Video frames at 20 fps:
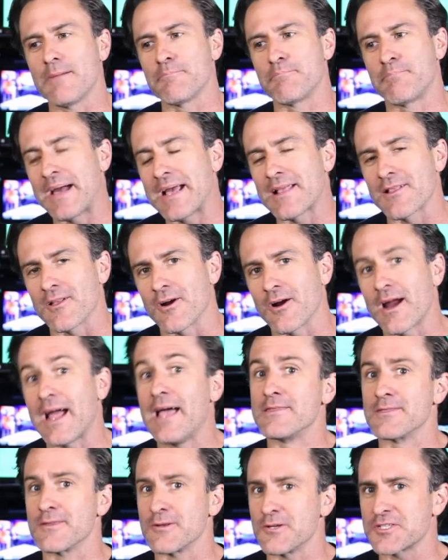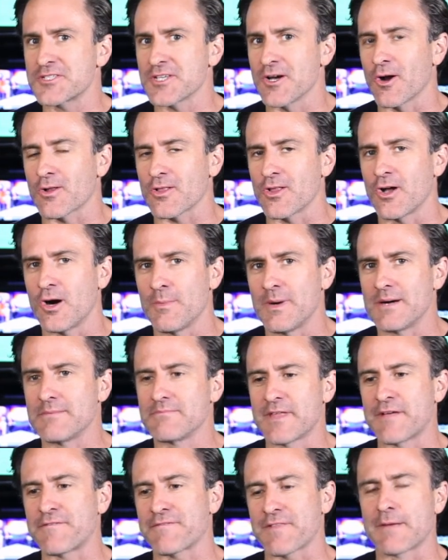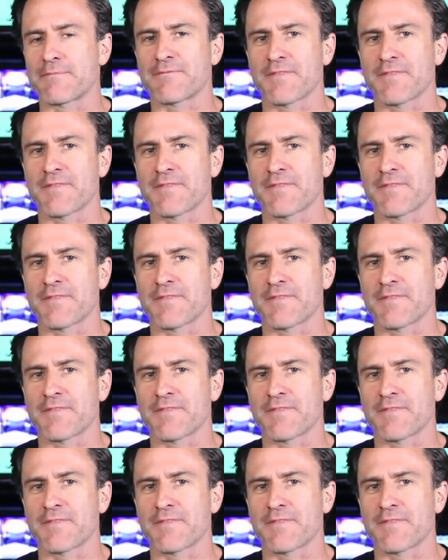Baylor and lose to Oklahoma. They flip